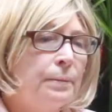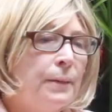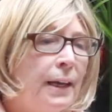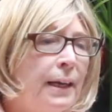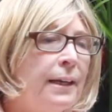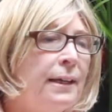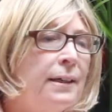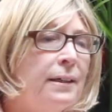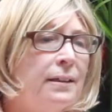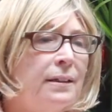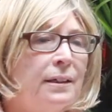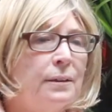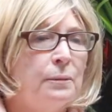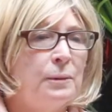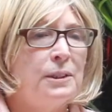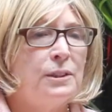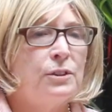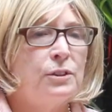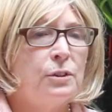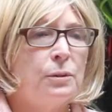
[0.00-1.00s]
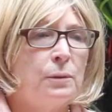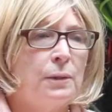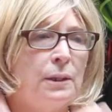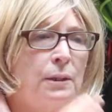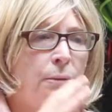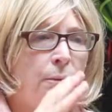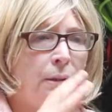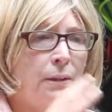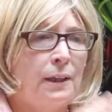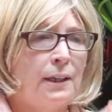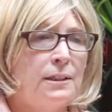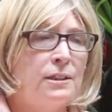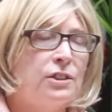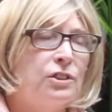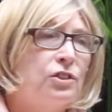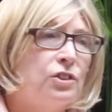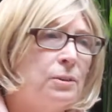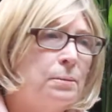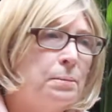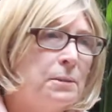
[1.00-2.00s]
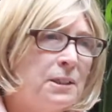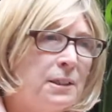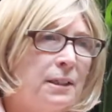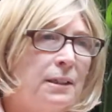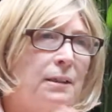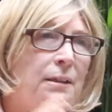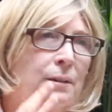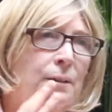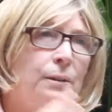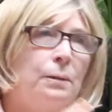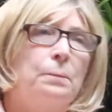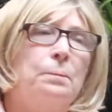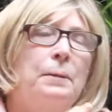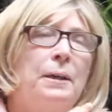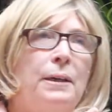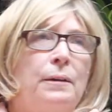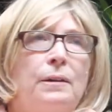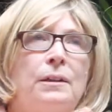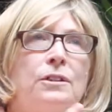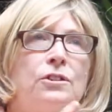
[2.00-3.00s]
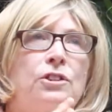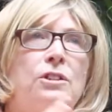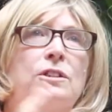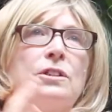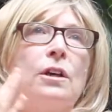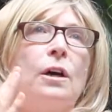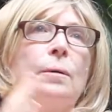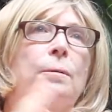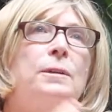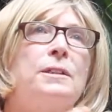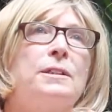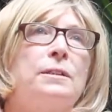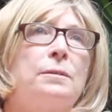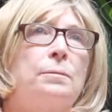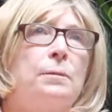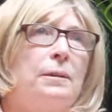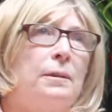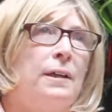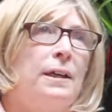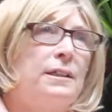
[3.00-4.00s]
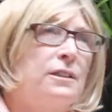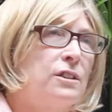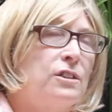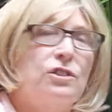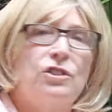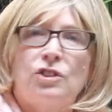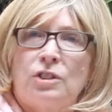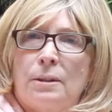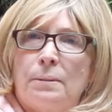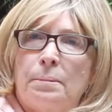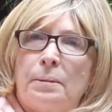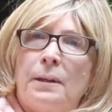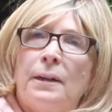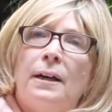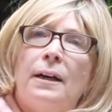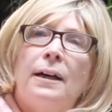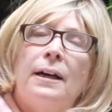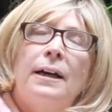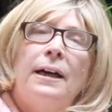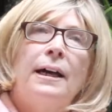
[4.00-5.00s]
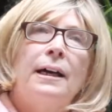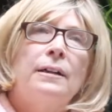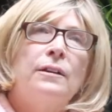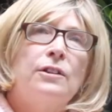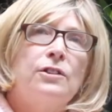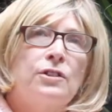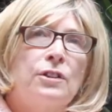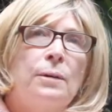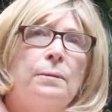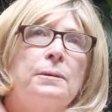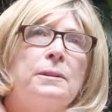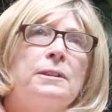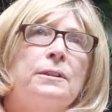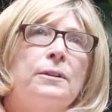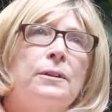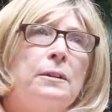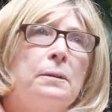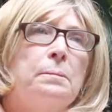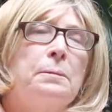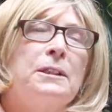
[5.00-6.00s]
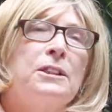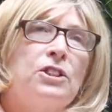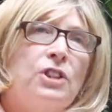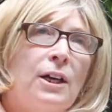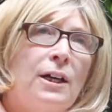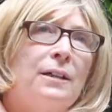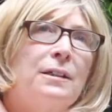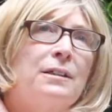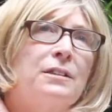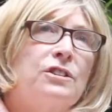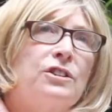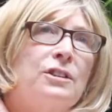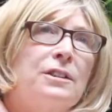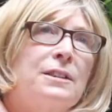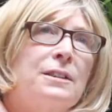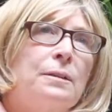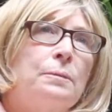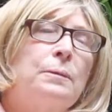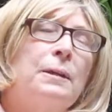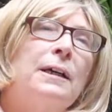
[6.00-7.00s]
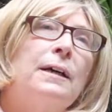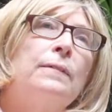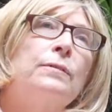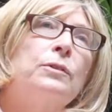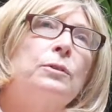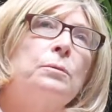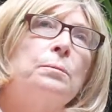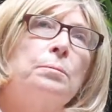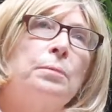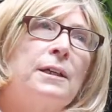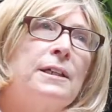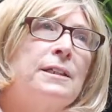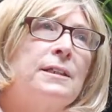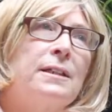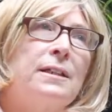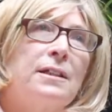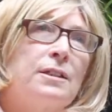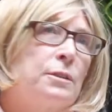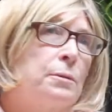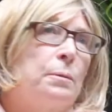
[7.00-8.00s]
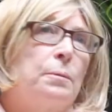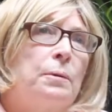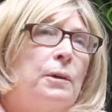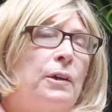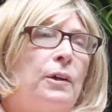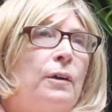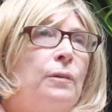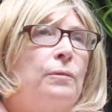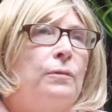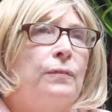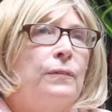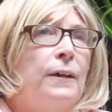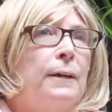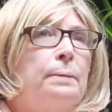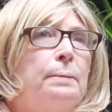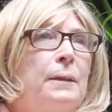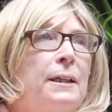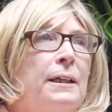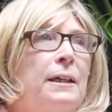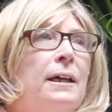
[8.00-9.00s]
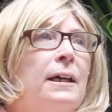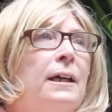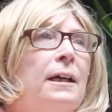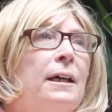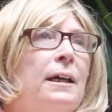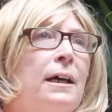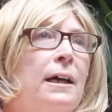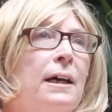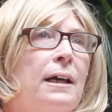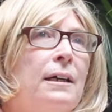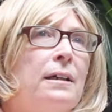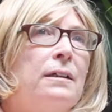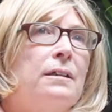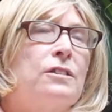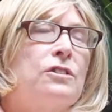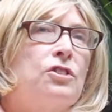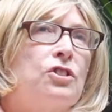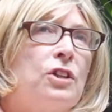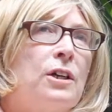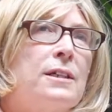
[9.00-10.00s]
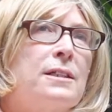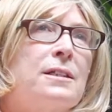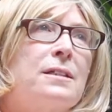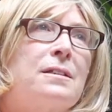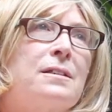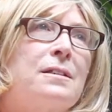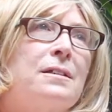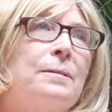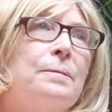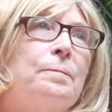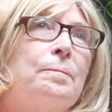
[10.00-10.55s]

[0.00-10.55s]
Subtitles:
anything we do in a relationship is like a little marriage. It's always a relationship. And there's always going to be challenges. And we have to embrace it as we would our own family and just